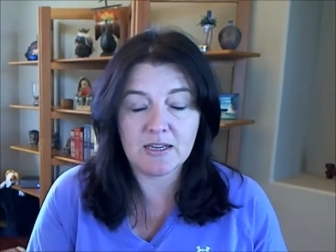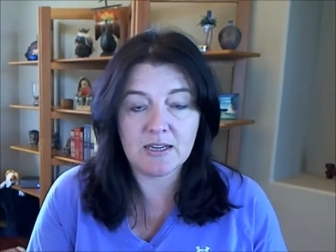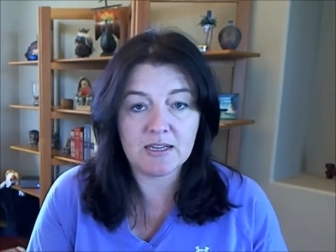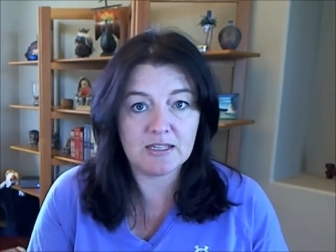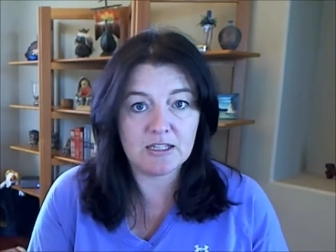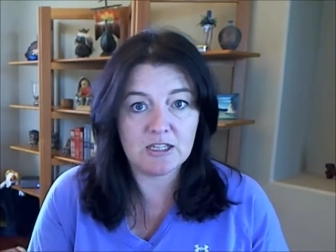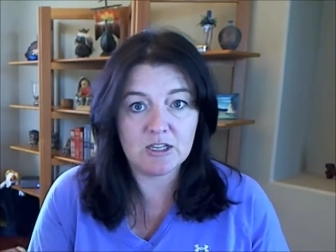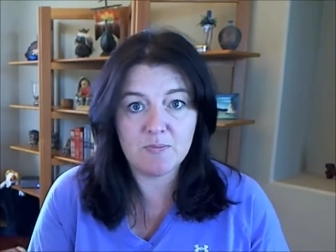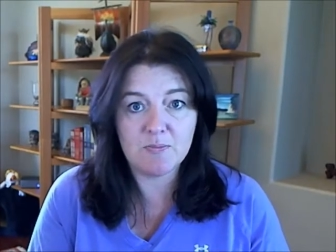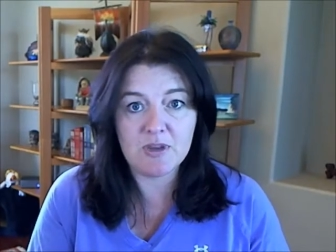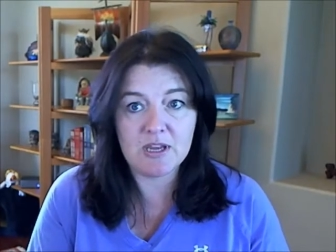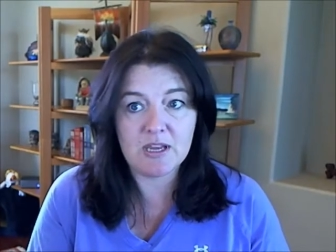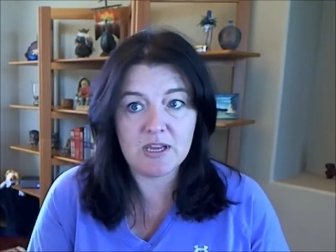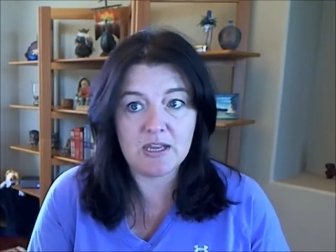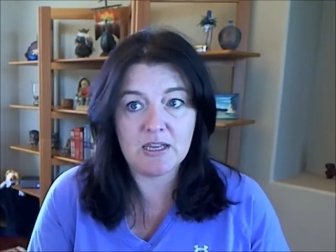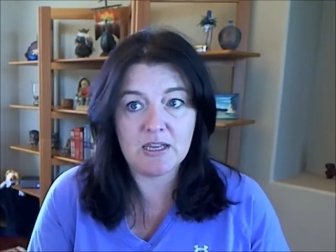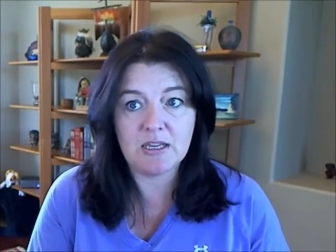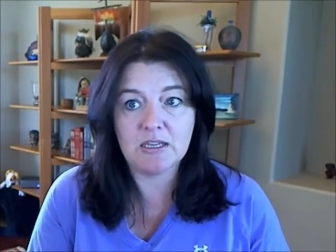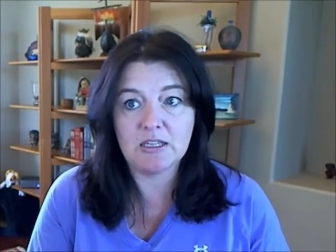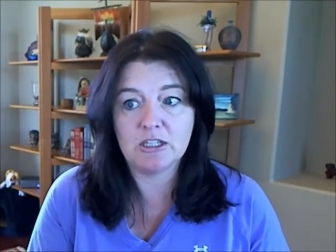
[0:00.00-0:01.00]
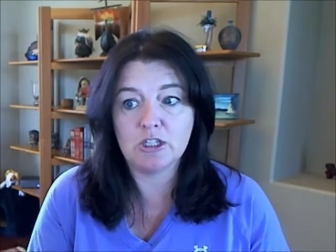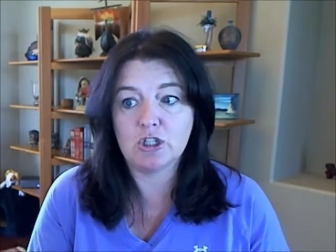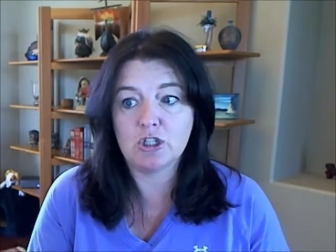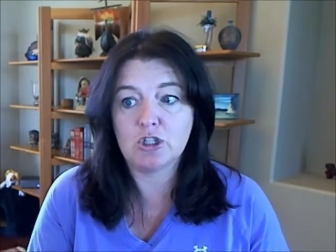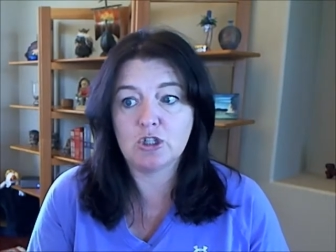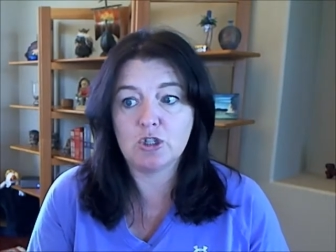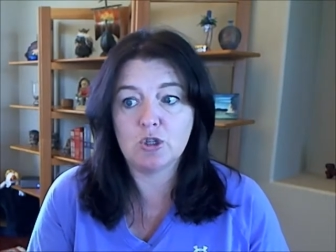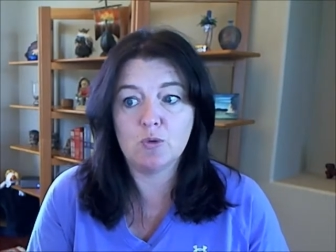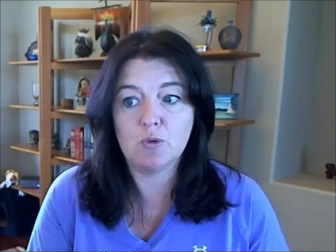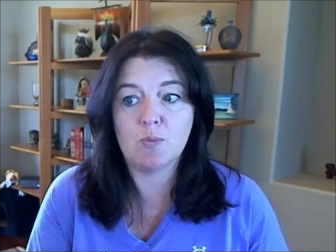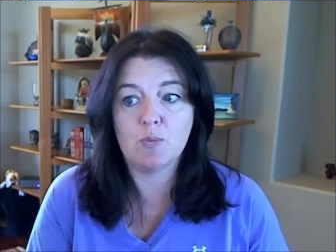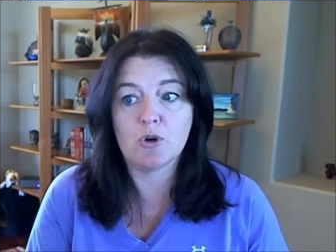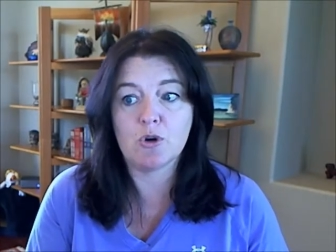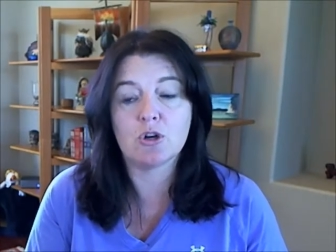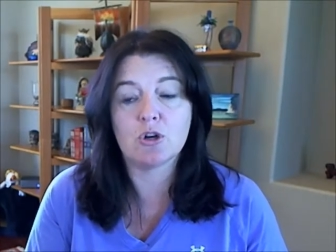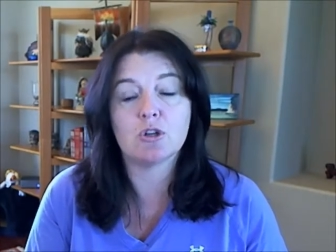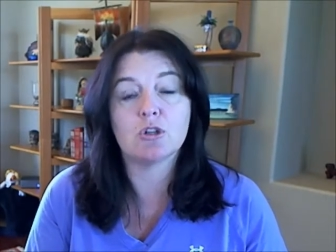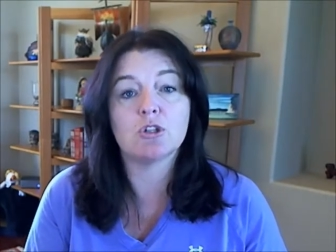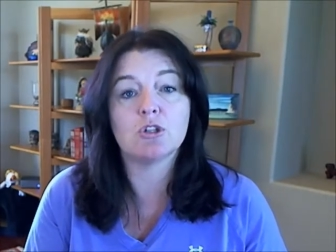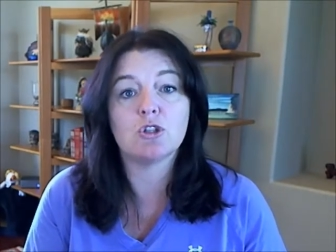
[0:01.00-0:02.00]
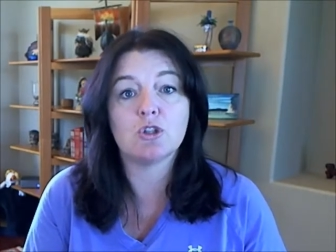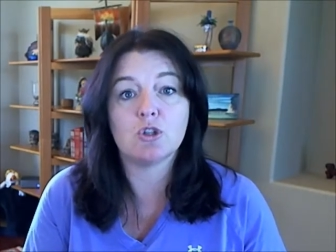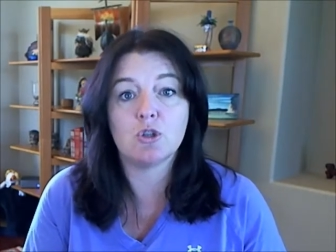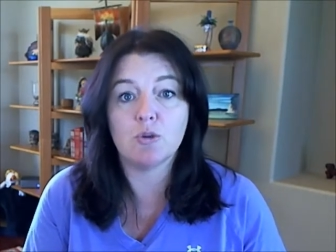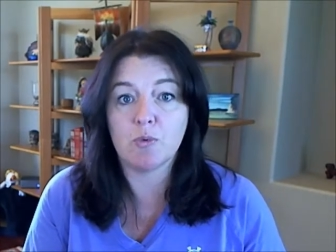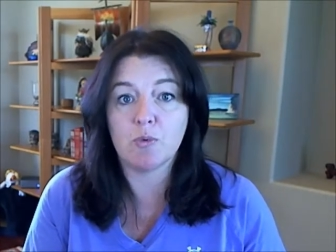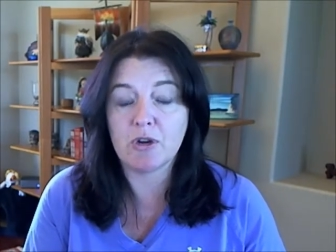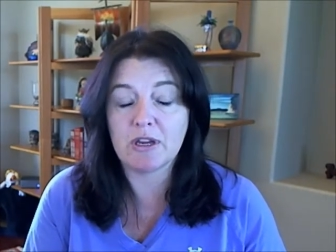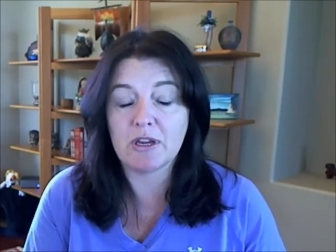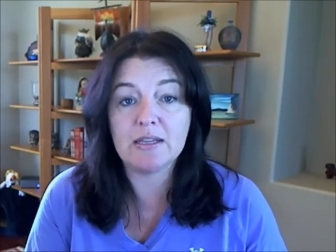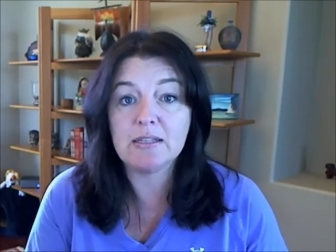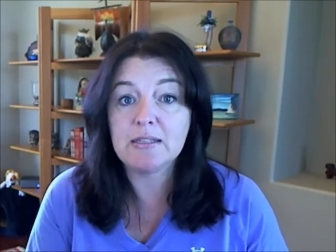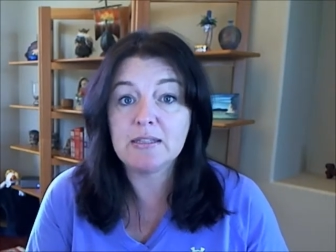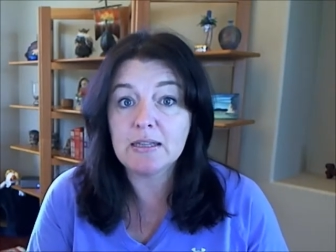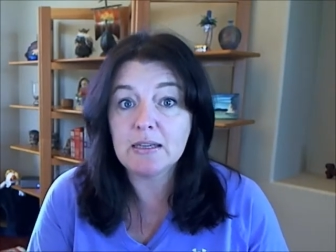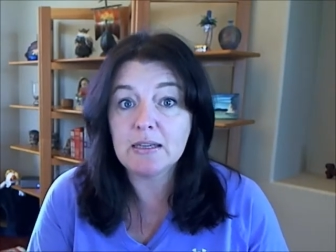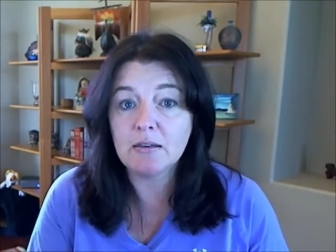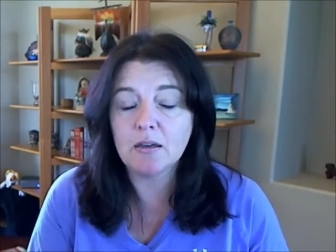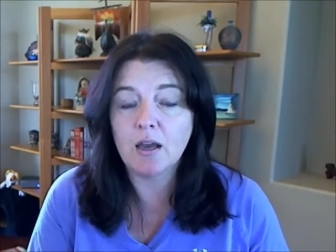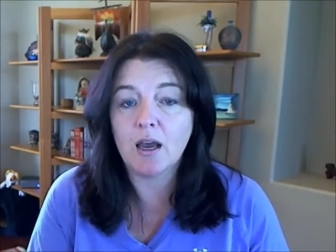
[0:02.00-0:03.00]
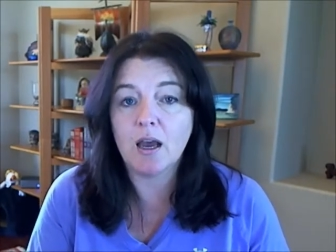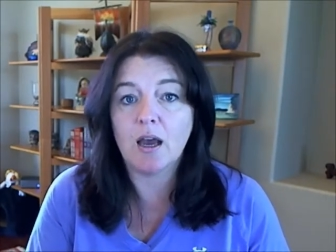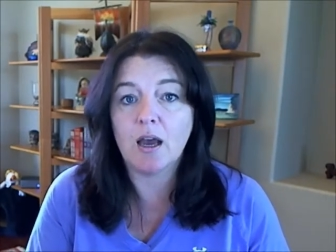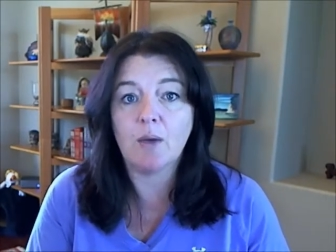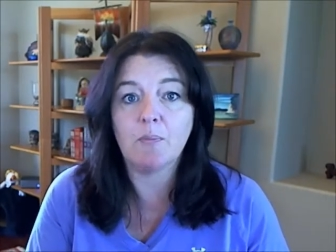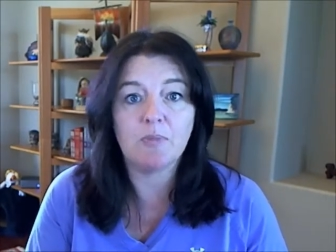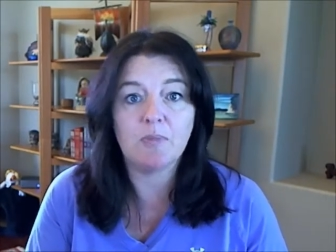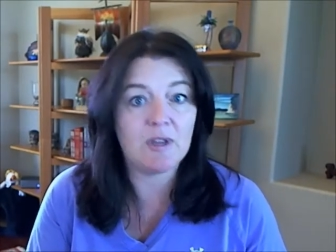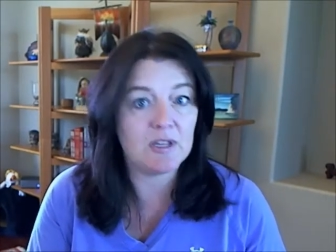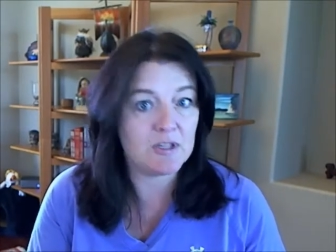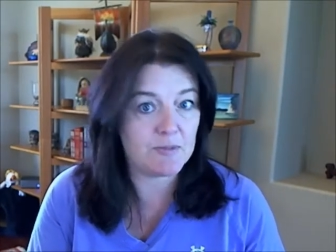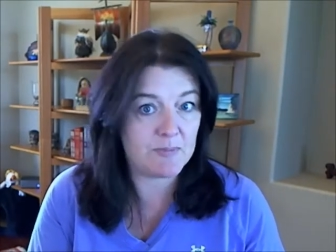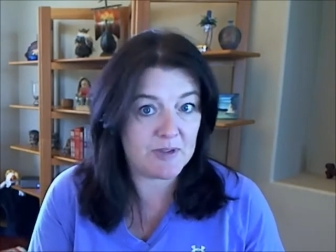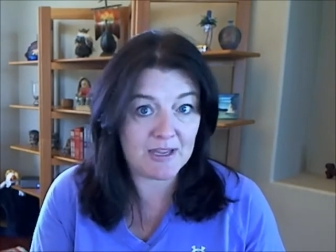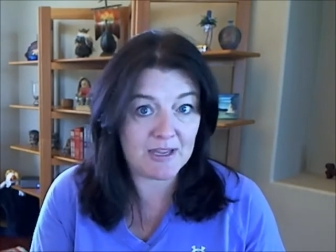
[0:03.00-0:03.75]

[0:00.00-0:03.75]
it to be super, super easy. Um, they speak